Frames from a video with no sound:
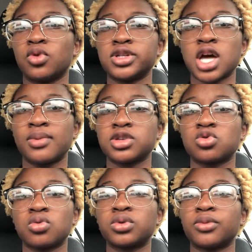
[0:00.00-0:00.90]
One time my
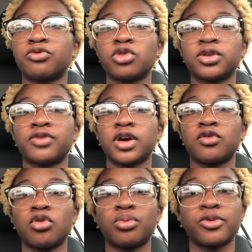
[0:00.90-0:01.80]
score went up
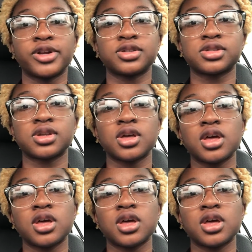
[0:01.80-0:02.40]
45 whole points